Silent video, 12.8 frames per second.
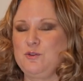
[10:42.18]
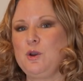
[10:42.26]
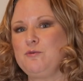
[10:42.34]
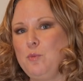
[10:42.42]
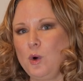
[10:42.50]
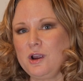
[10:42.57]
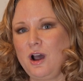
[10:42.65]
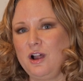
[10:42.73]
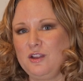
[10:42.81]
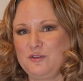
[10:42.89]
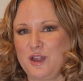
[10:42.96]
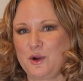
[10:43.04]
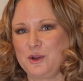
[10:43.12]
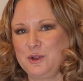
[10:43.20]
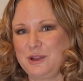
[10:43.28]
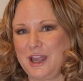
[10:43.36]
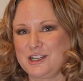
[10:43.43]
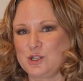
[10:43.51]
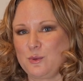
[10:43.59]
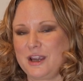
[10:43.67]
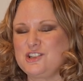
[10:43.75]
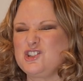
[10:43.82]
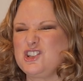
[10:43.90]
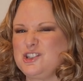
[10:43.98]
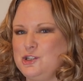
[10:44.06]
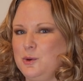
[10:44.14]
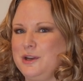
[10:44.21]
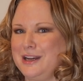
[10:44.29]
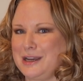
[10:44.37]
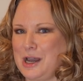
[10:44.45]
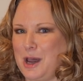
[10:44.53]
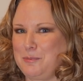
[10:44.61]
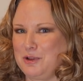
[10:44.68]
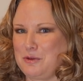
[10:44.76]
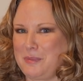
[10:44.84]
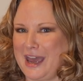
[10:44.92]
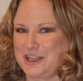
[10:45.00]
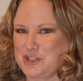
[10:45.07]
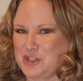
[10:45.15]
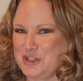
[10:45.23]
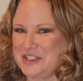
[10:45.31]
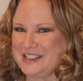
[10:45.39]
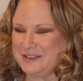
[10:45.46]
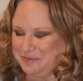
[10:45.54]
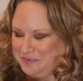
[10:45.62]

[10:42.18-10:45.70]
If you have more cauliflower you'd like to rice, just do it in a couple of batches.